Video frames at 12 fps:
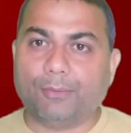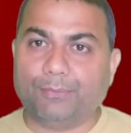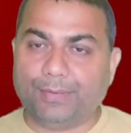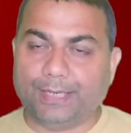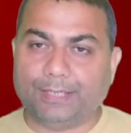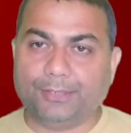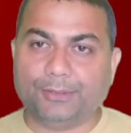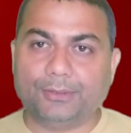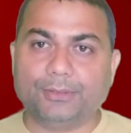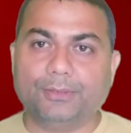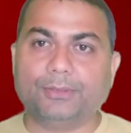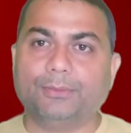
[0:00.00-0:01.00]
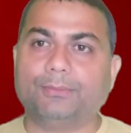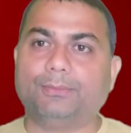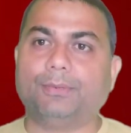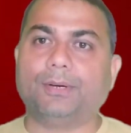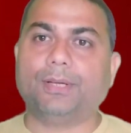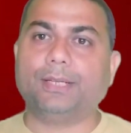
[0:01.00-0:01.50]
video
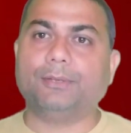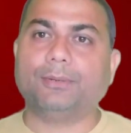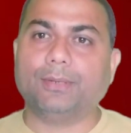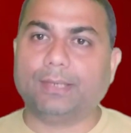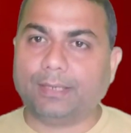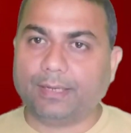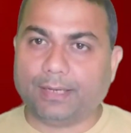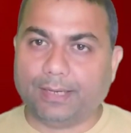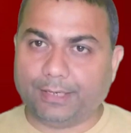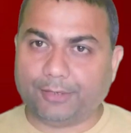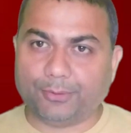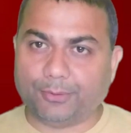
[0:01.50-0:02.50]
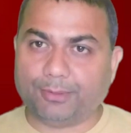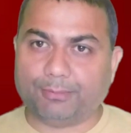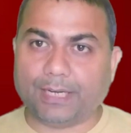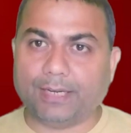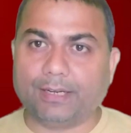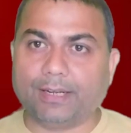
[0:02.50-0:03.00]
for your
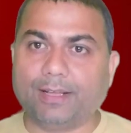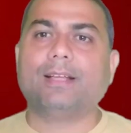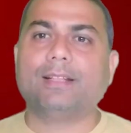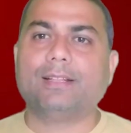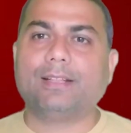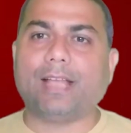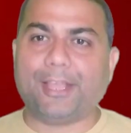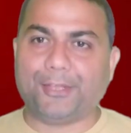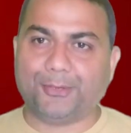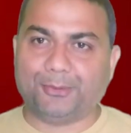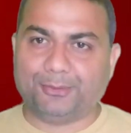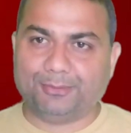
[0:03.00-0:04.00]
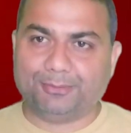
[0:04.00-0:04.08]
recruitment. Thank you.